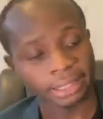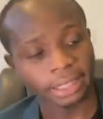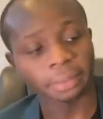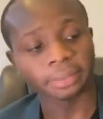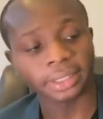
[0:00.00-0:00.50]
as
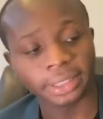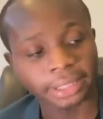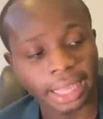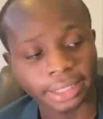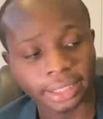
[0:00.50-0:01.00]

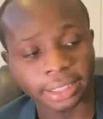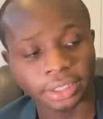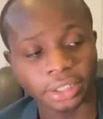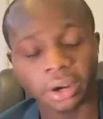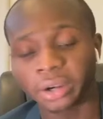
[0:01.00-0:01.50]
something that's going
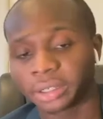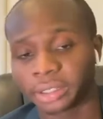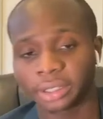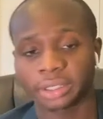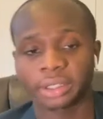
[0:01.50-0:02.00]
to turn